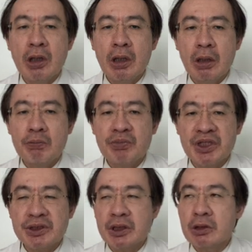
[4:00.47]
or
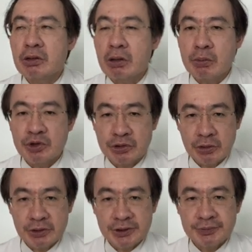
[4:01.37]
missing
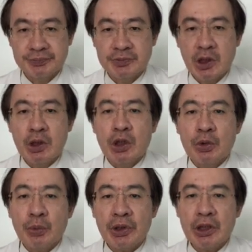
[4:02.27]
chromosomes.
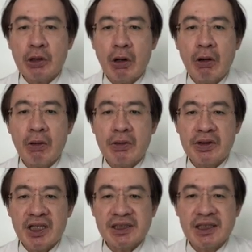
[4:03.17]
We call
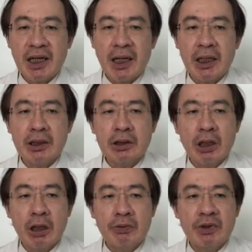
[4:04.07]
this kind
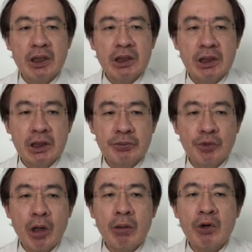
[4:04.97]
of a
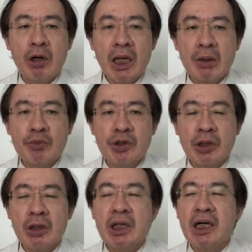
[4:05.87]
normal
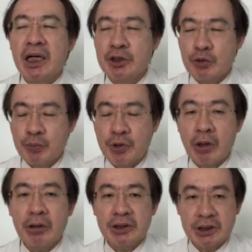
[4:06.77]
embryo
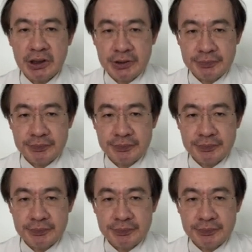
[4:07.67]
aneuploidy.